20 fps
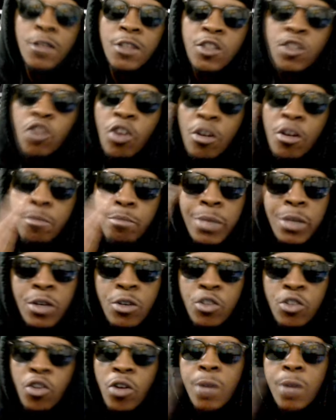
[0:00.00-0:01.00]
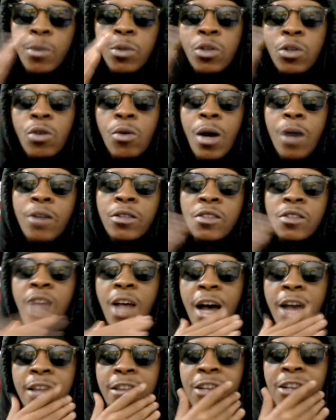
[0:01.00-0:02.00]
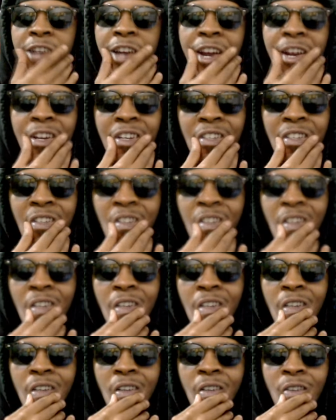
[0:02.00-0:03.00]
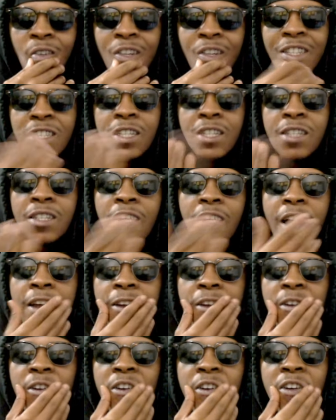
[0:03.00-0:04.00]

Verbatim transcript: certain builds are to go outside their characteristics like